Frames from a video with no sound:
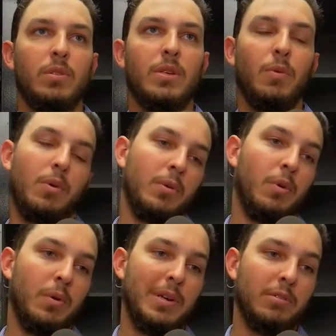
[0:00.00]
see
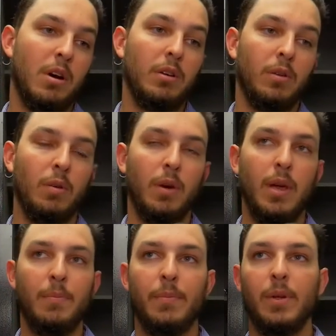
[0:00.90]
what went wrong the whole
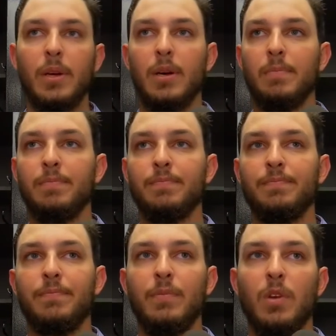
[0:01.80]
game. You
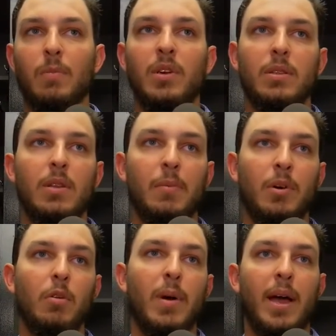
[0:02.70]
know,
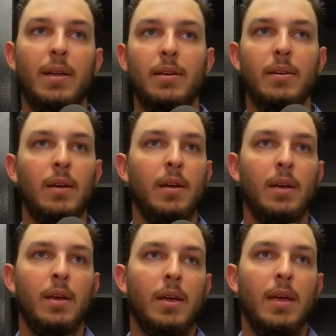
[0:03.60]
I'm gonna go back and
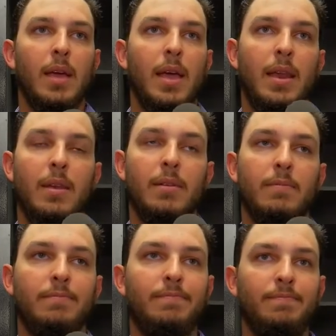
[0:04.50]

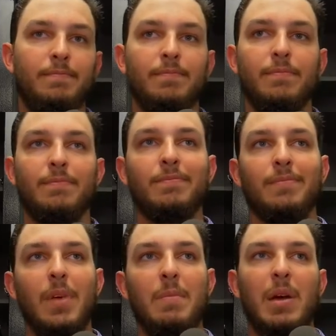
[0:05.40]
I'm
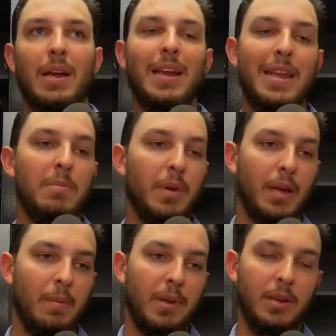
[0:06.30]
not gonna
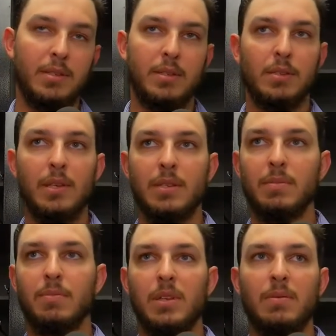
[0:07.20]
nitpick. I mean,
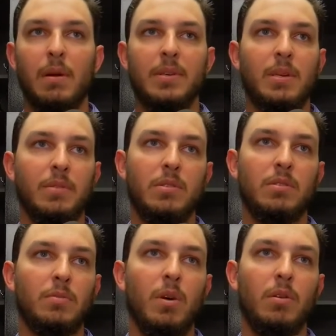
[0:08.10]
it's probably something
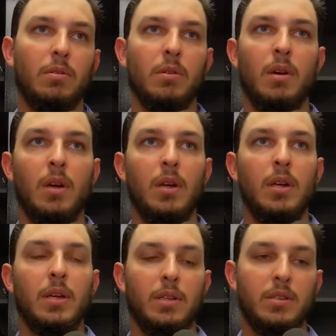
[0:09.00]
small or
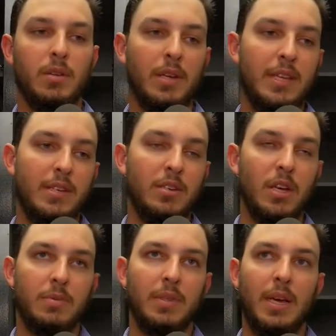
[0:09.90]
that's an easy
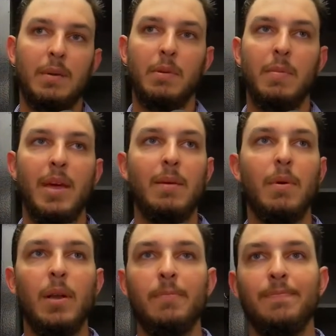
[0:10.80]
adjustment that can be
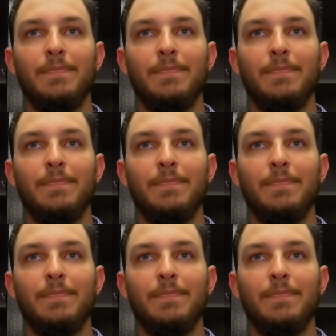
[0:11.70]
made. But